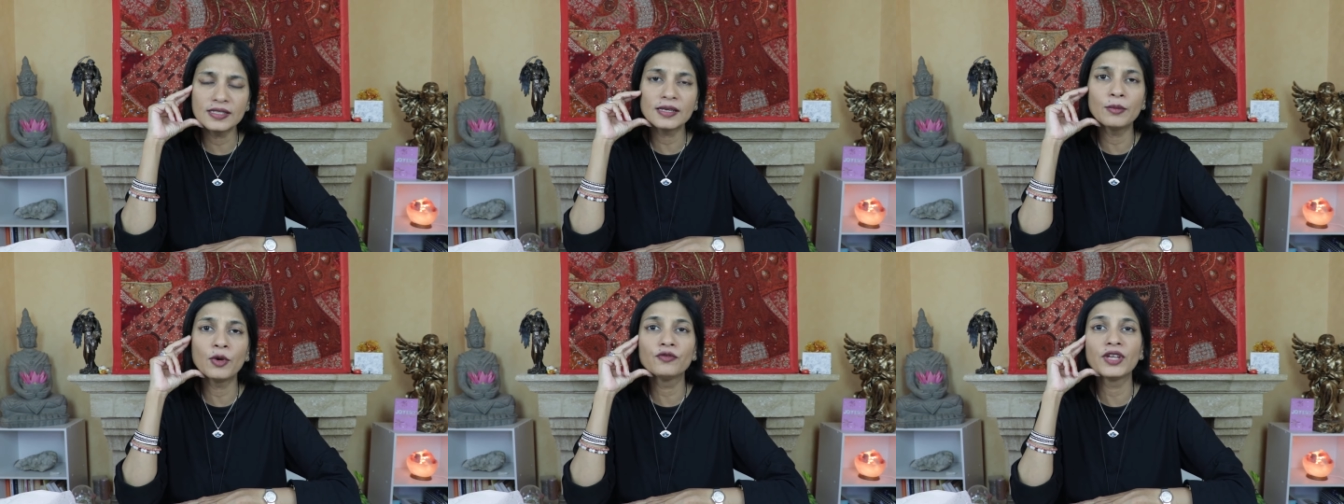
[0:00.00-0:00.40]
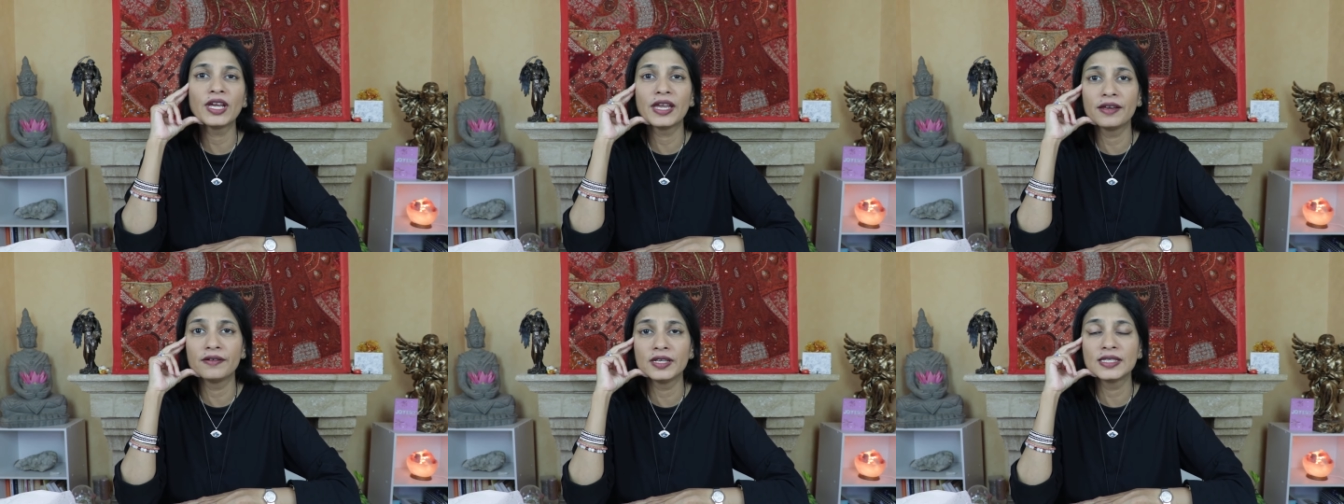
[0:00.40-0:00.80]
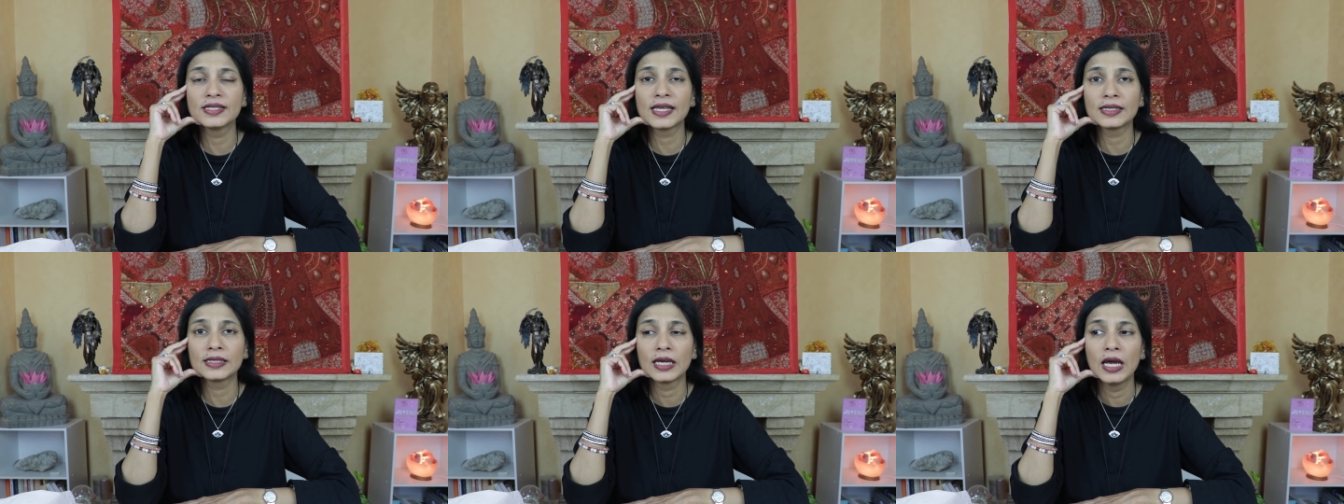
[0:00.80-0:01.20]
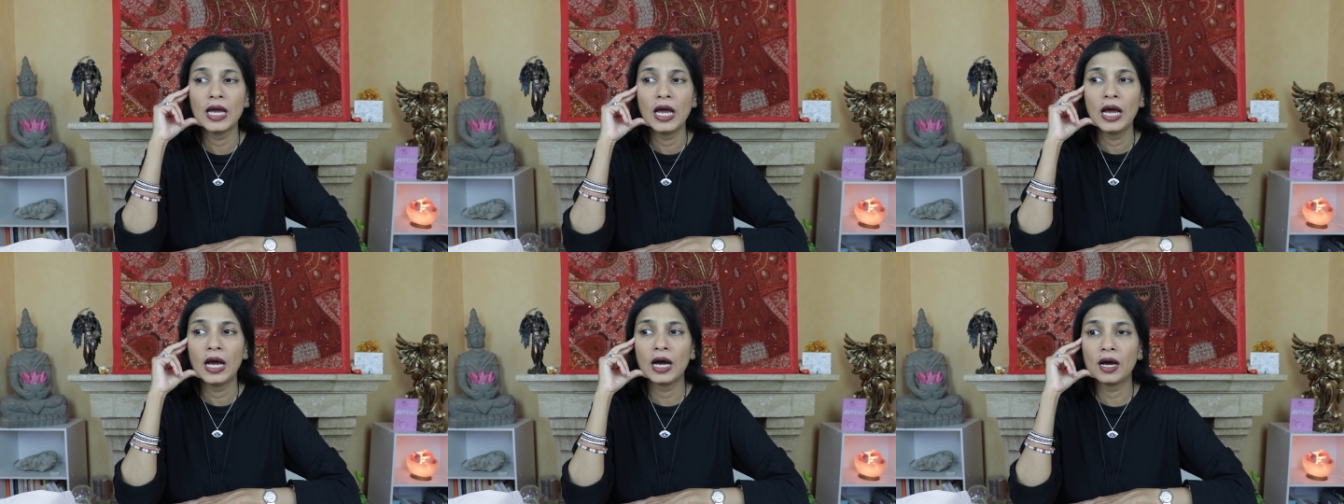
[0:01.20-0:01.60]
some of the areas that
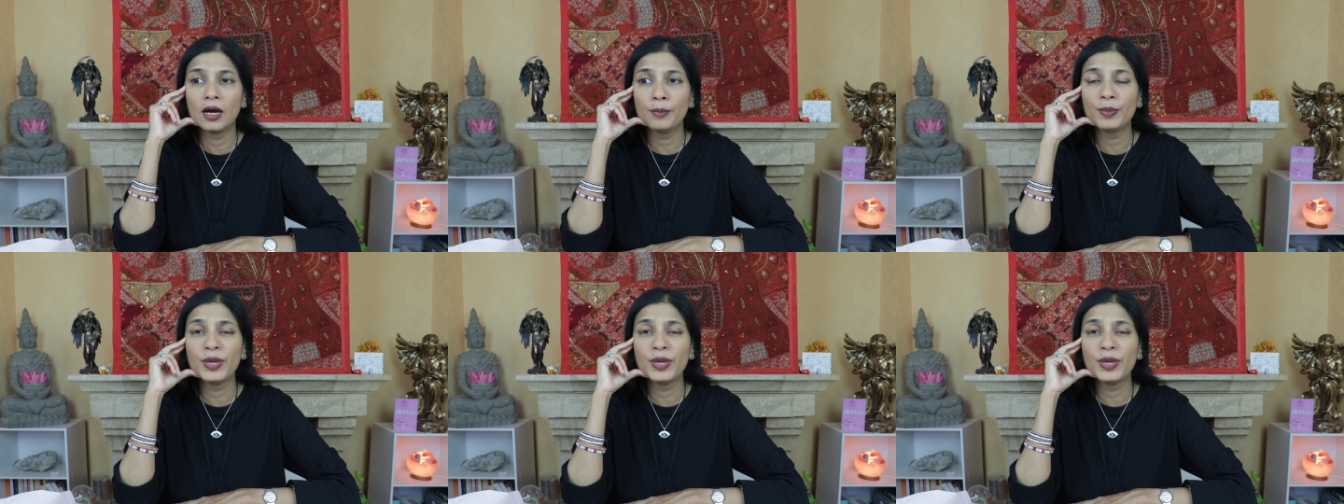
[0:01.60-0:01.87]
uh,